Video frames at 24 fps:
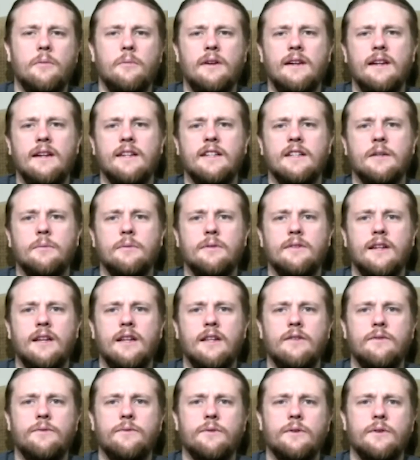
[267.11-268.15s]
I'm waiting a couple
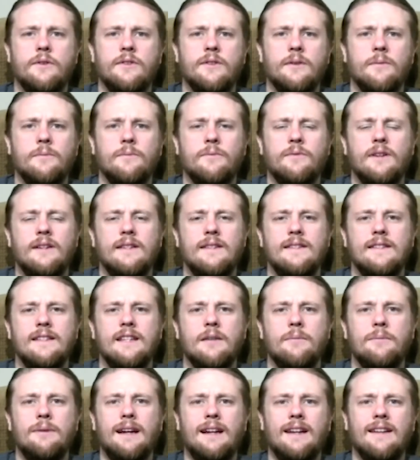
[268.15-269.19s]
days for some friends to
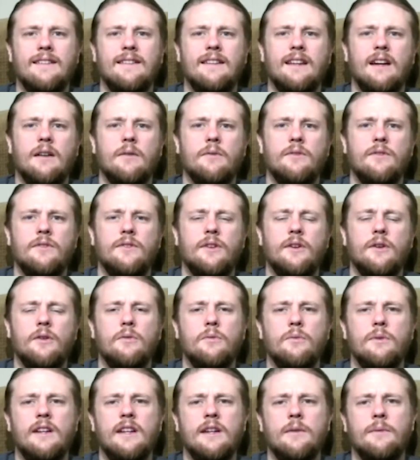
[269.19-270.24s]
get back in town
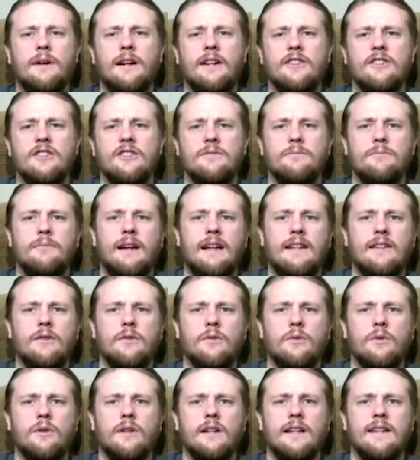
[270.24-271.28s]
so we can watch
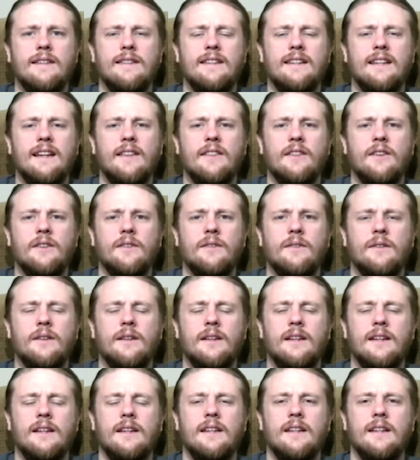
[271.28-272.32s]
Mandalorian together
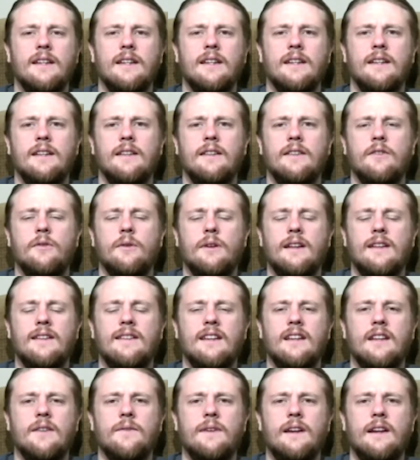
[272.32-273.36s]
so I can
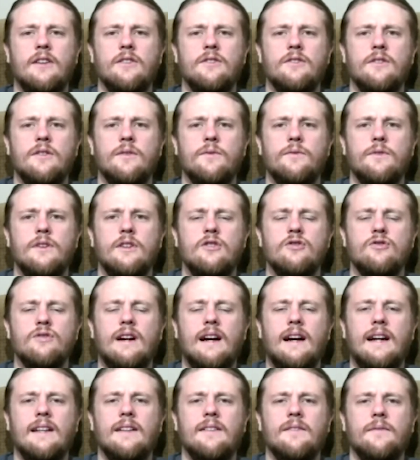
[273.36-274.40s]
take advantage of the free
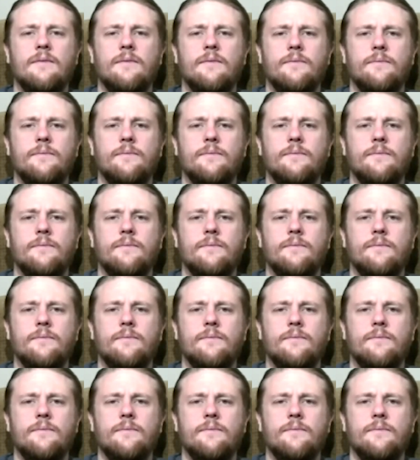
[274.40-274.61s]
trial.